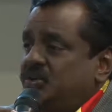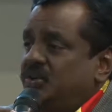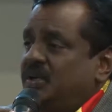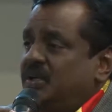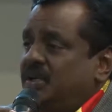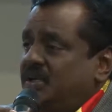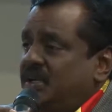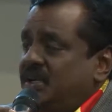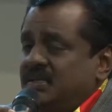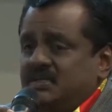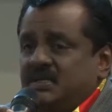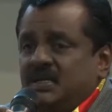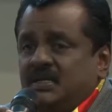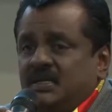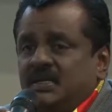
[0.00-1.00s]
sure that
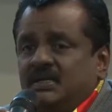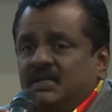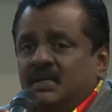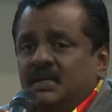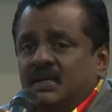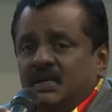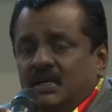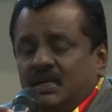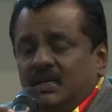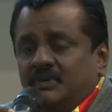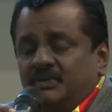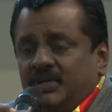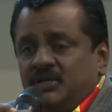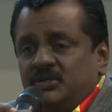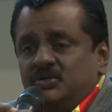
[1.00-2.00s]
things are done in a
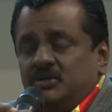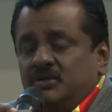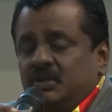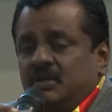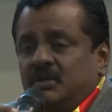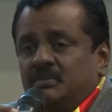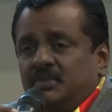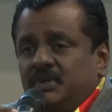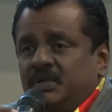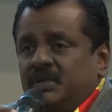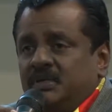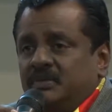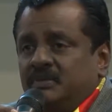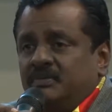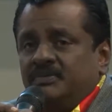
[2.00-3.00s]
very short
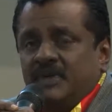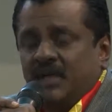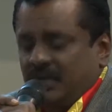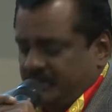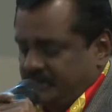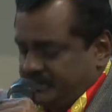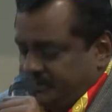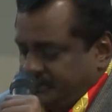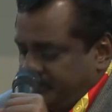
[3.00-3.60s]
period of time.